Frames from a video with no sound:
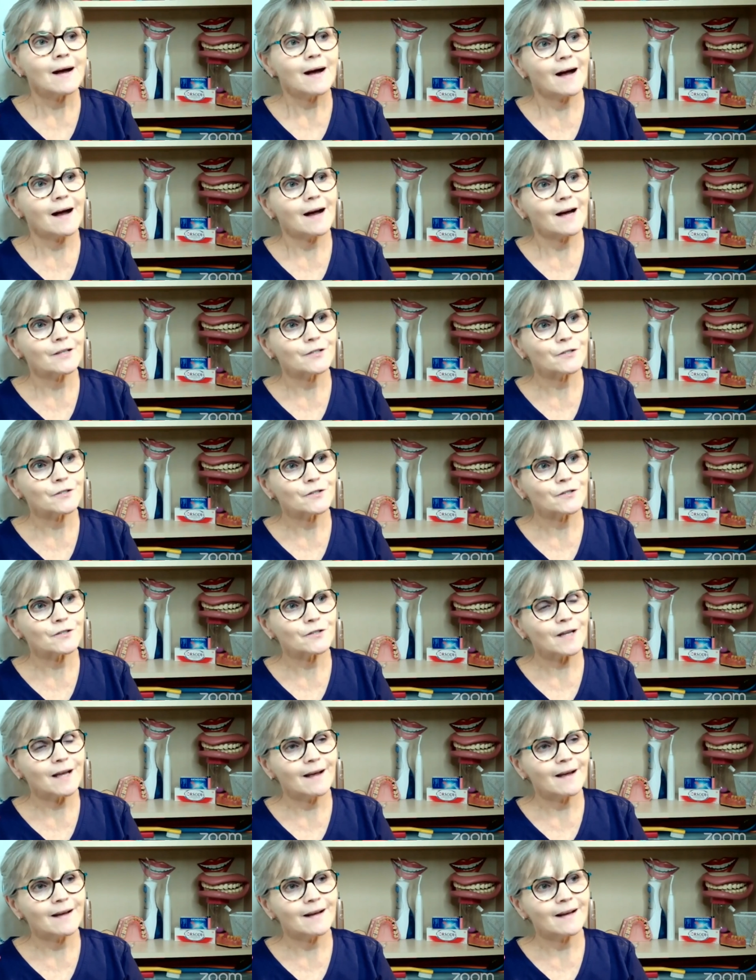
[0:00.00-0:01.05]
And
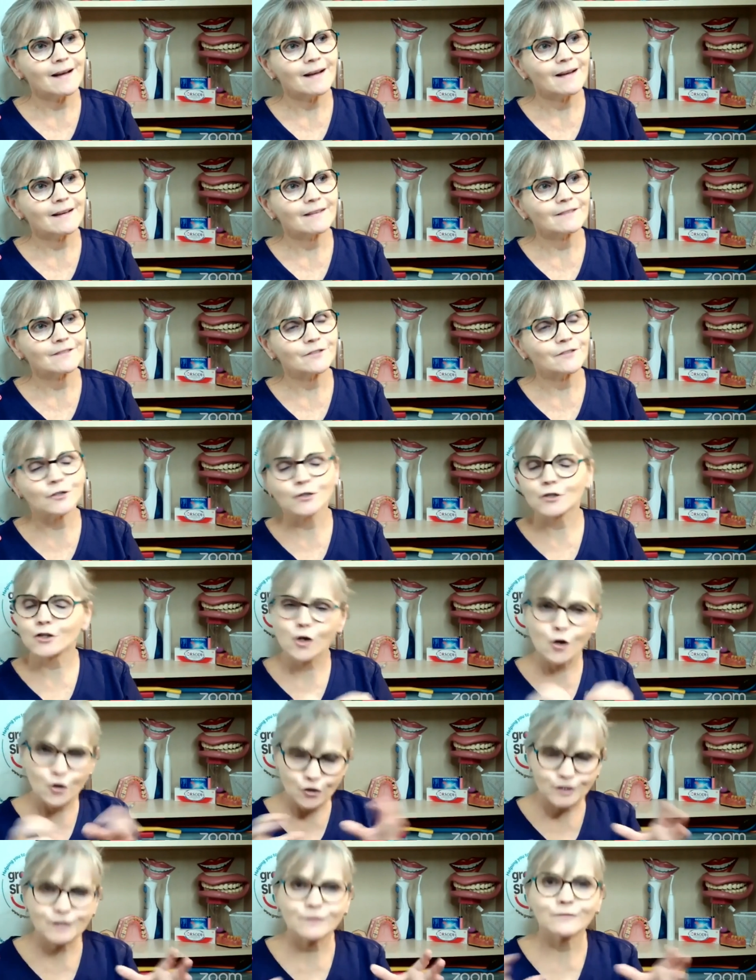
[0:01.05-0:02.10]
uh, it, there's
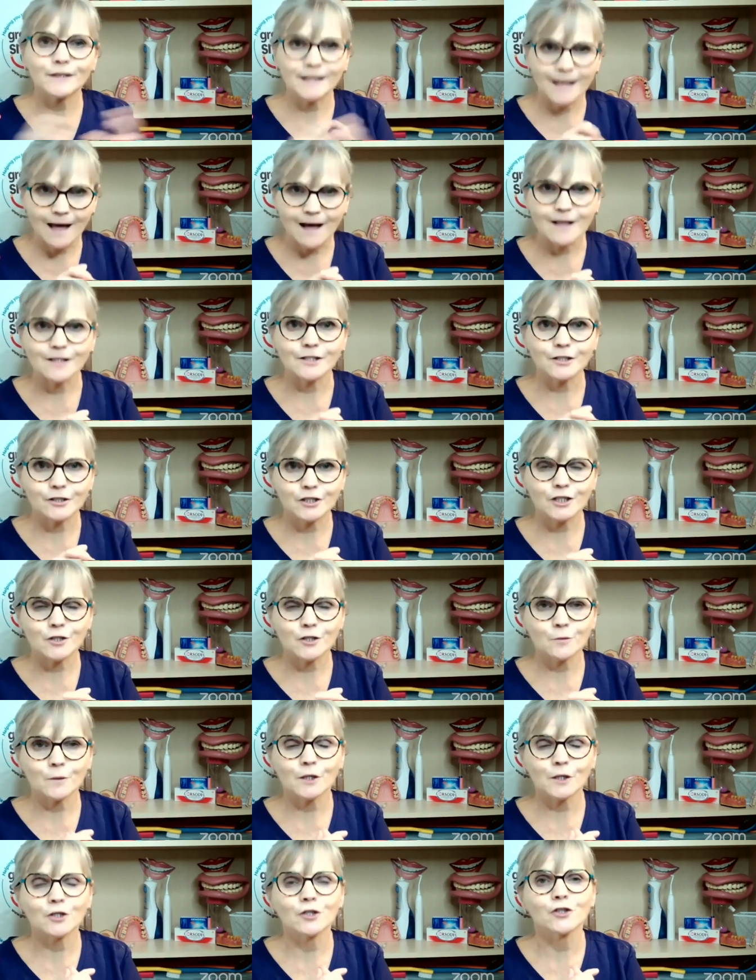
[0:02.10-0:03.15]
lots of analogies
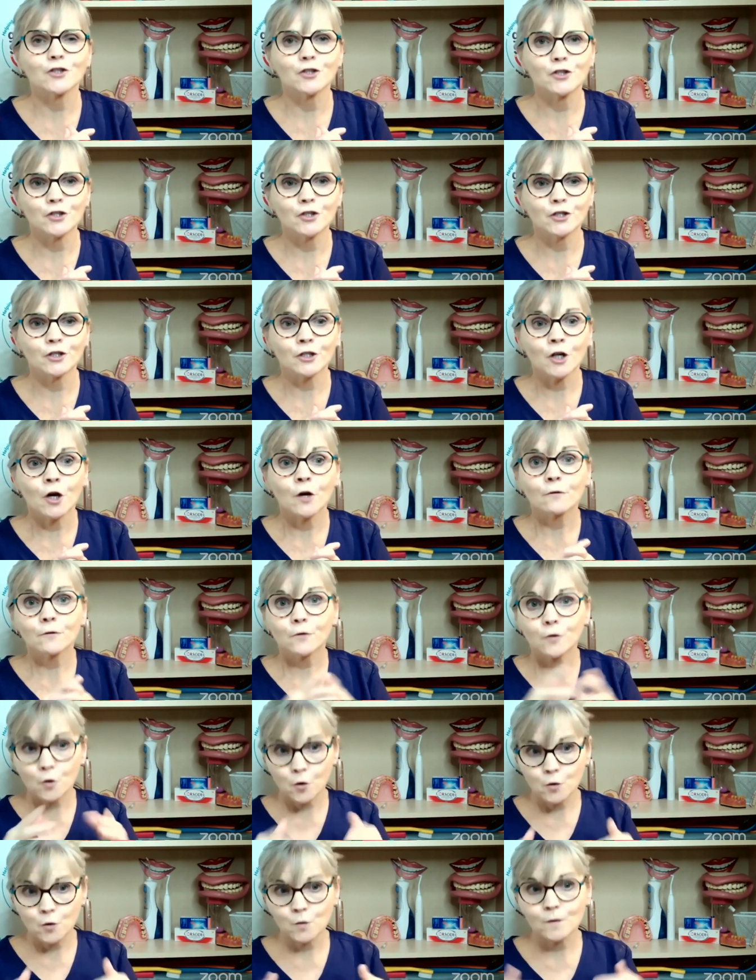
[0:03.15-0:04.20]
we can use
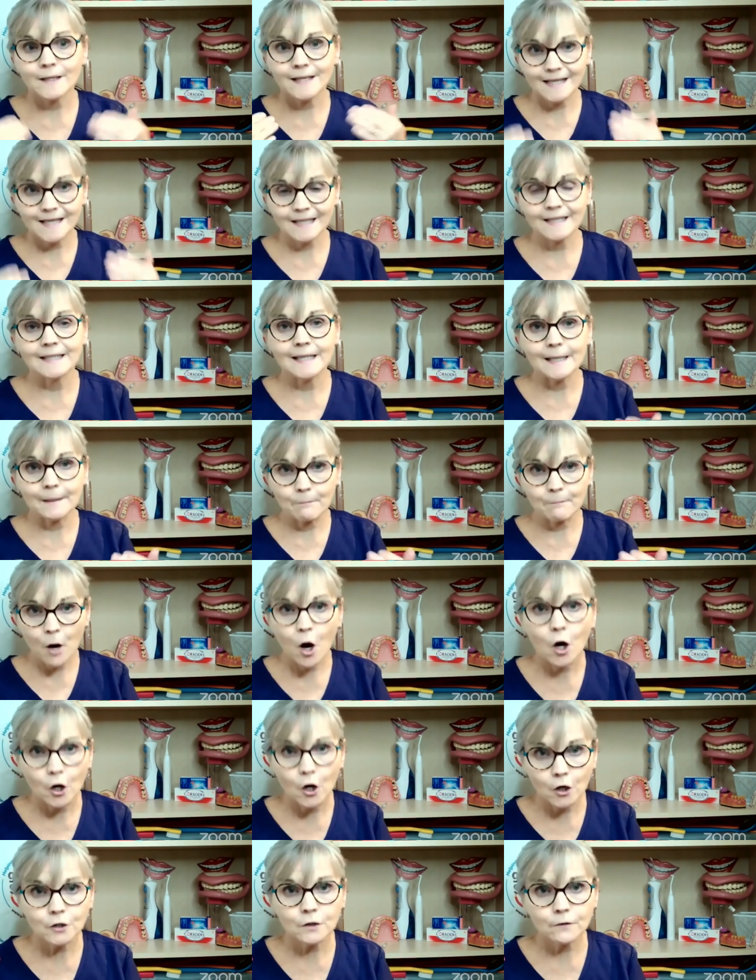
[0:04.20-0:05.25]
for only cleaning
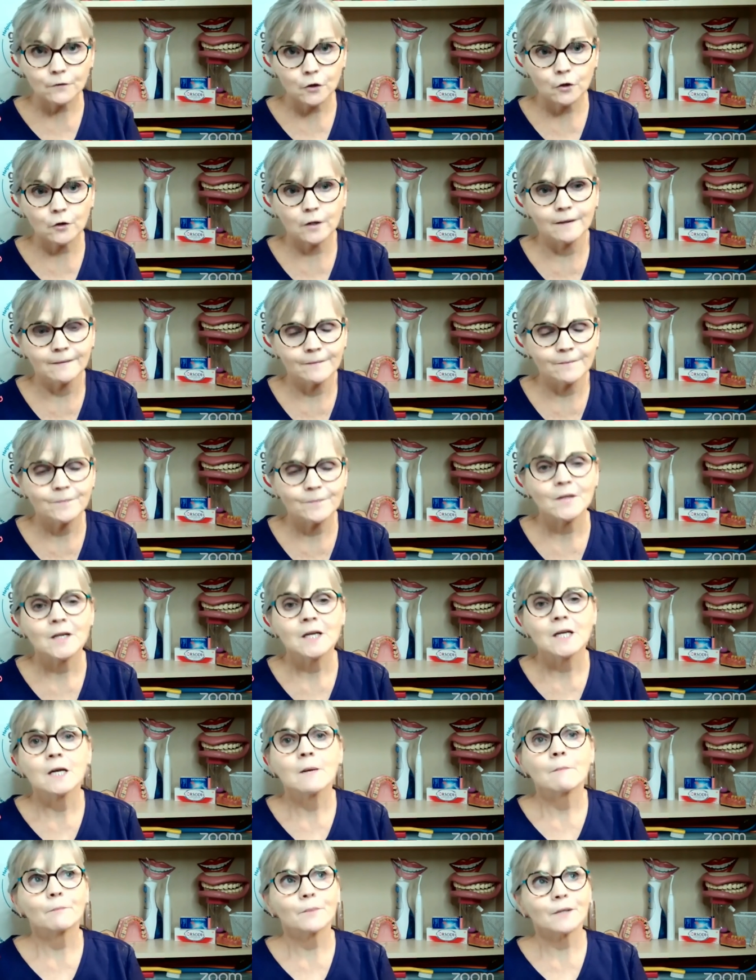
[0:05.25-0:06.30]
part of your.
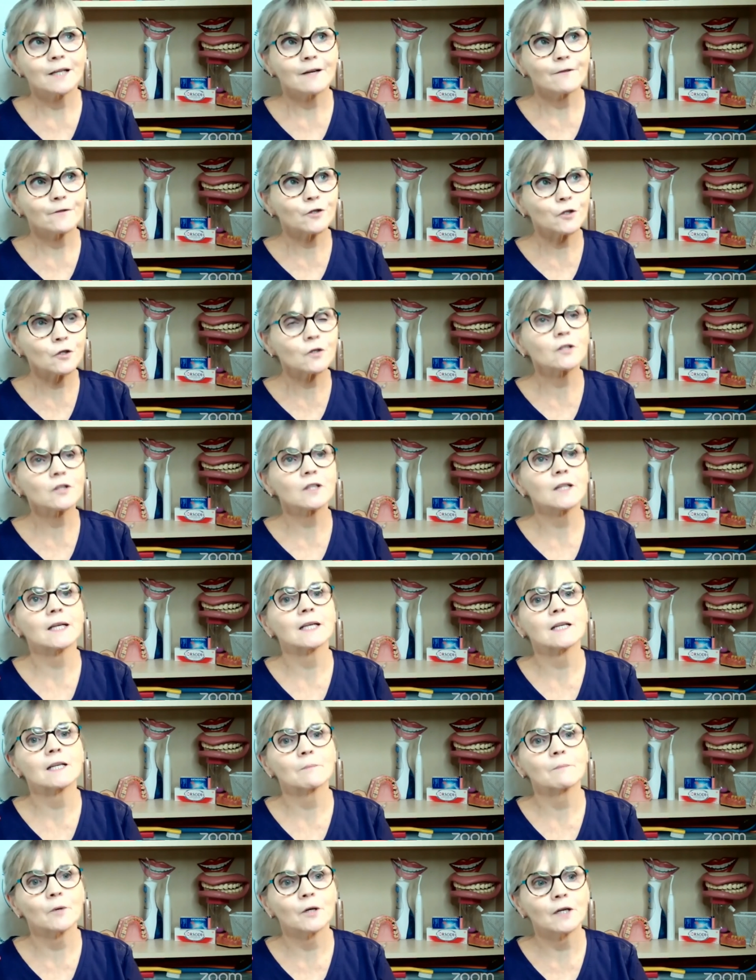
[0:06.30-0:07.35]
But if you think
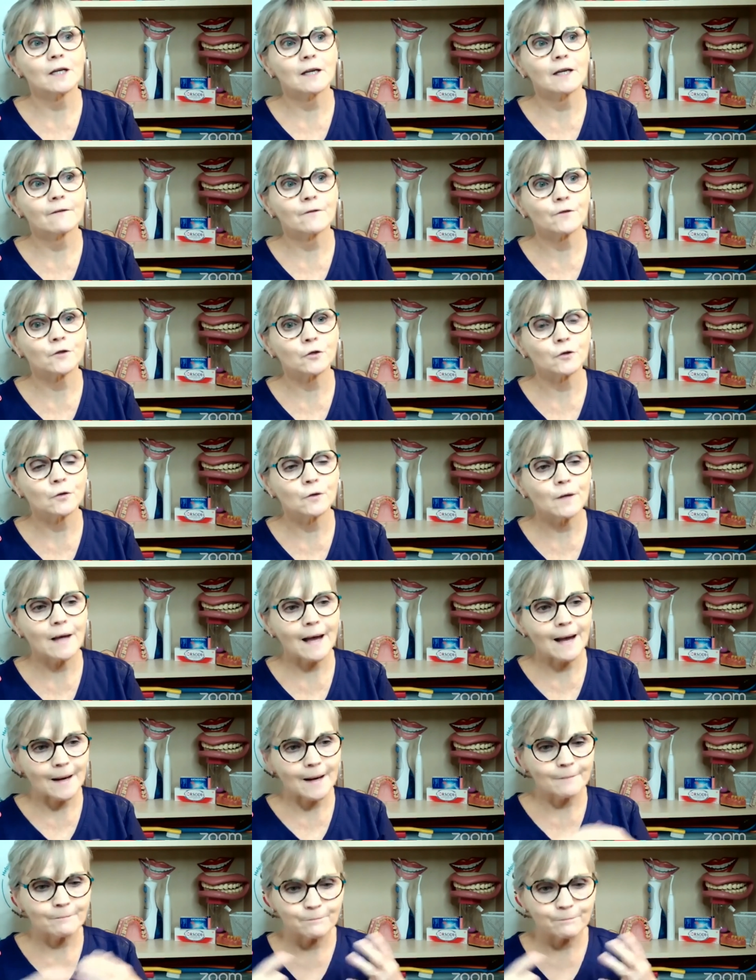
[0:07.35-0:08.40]
about if you
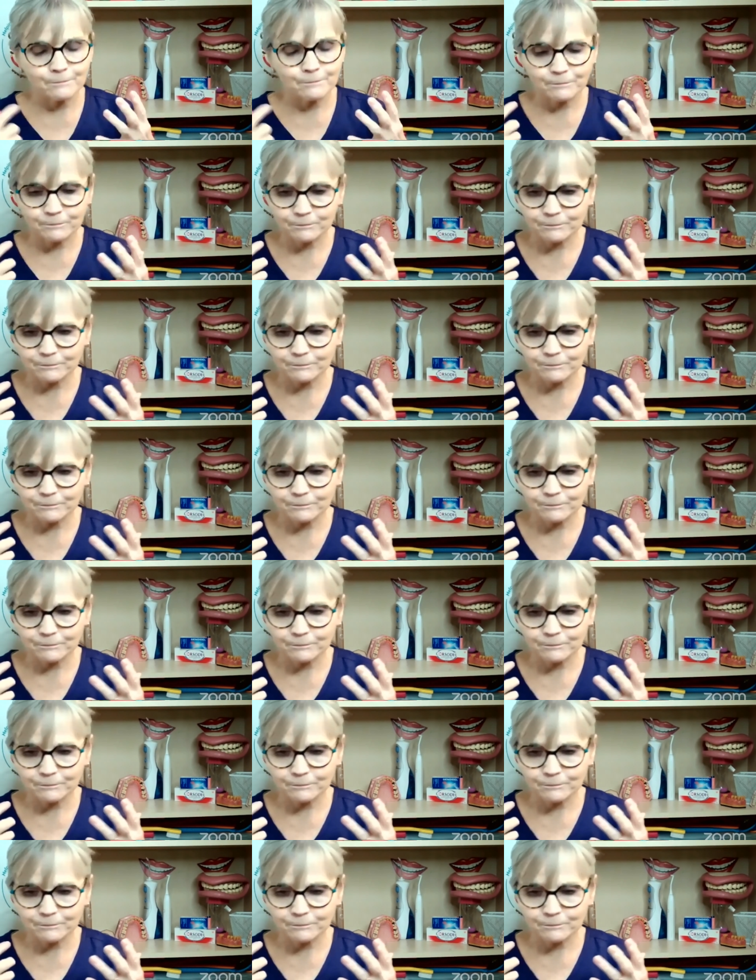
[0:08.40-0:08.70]
um,